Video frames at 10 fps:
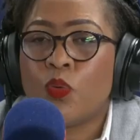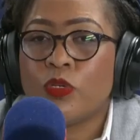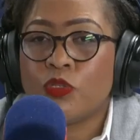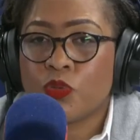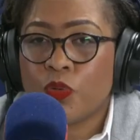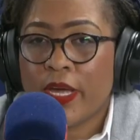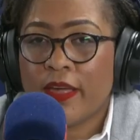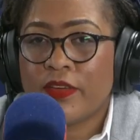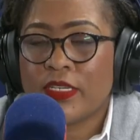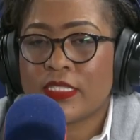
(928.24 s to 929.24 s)
We do
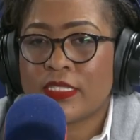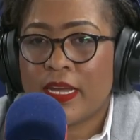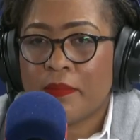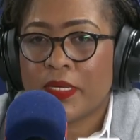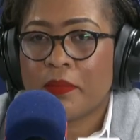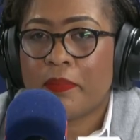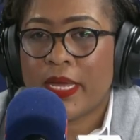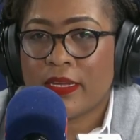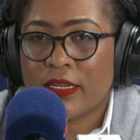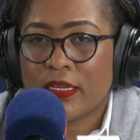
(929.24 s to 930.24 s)
have an Islamic
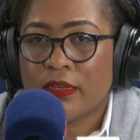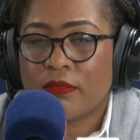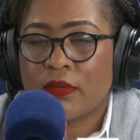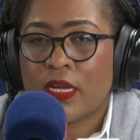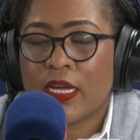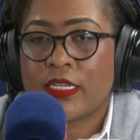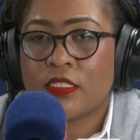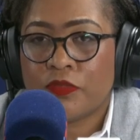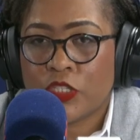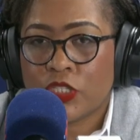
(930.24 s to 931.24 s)
banking
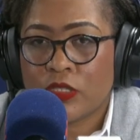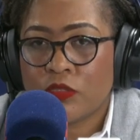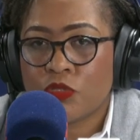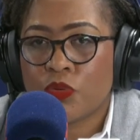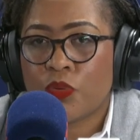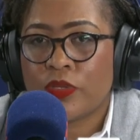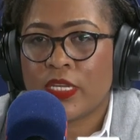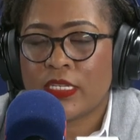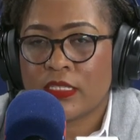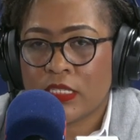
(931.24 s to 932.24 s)
division. So
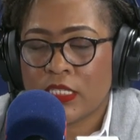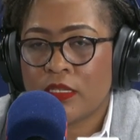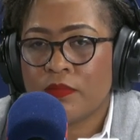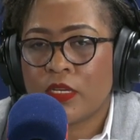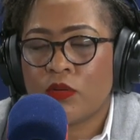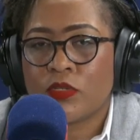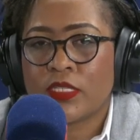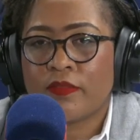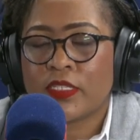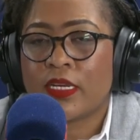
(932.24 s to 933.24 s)
there is a team that
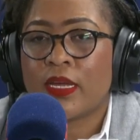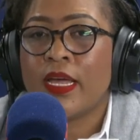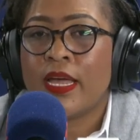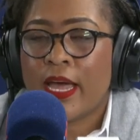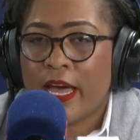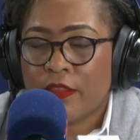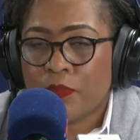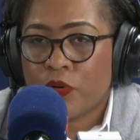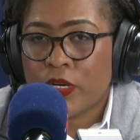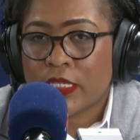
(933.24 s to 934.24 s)
looks after other
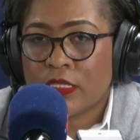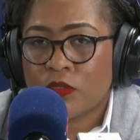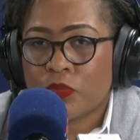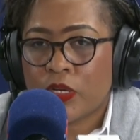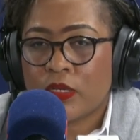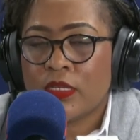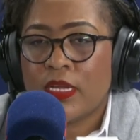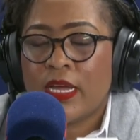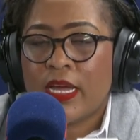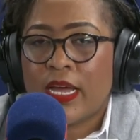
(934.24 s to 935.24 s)
products as well.
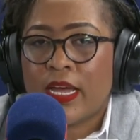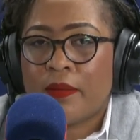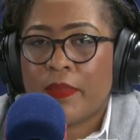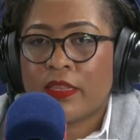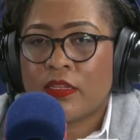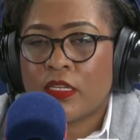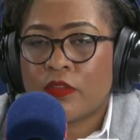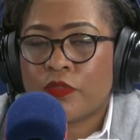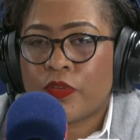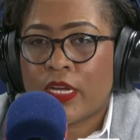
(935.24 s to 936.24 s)
I think
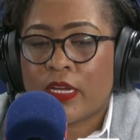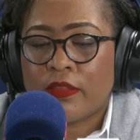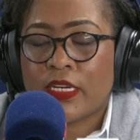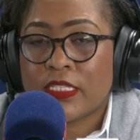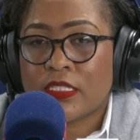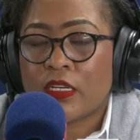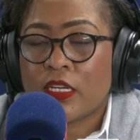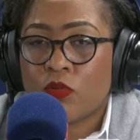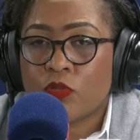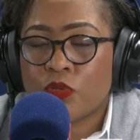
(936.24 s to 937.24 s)
if the listener
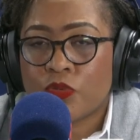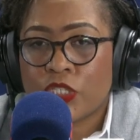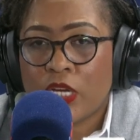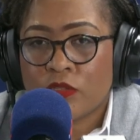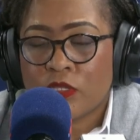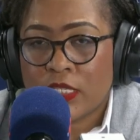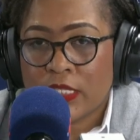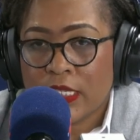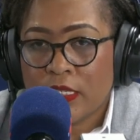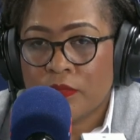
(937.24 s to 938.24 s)
can also reach out to the
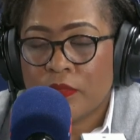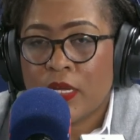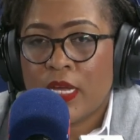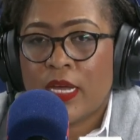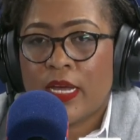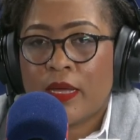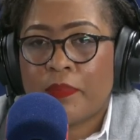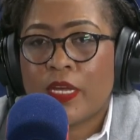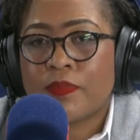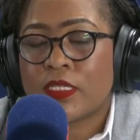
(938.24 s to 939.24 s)
team,
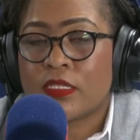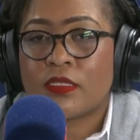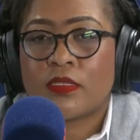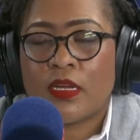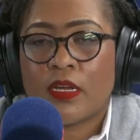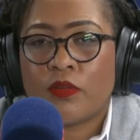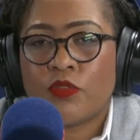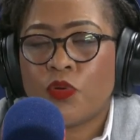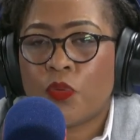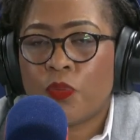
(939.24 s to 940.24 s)
perhaps there's
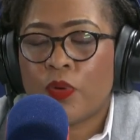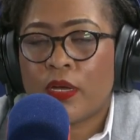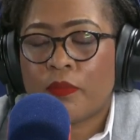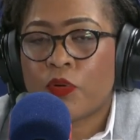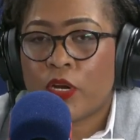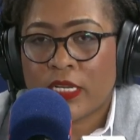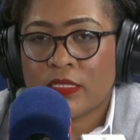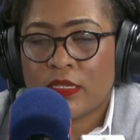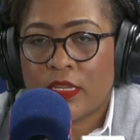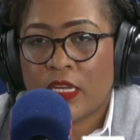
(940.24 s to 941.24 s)

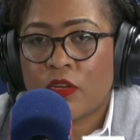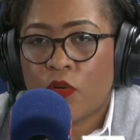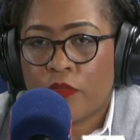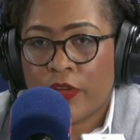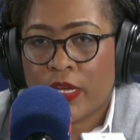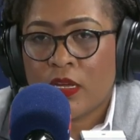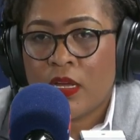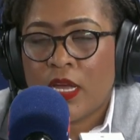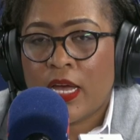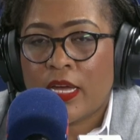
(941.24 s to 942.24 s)
products that they can offer
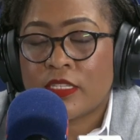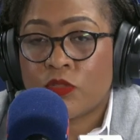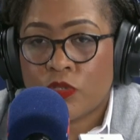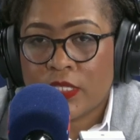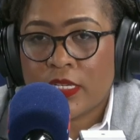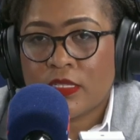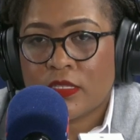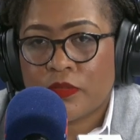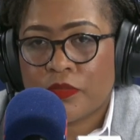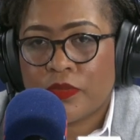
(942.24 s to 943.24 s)
as an
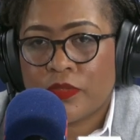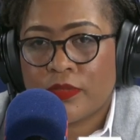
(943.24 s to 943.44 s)
alternative.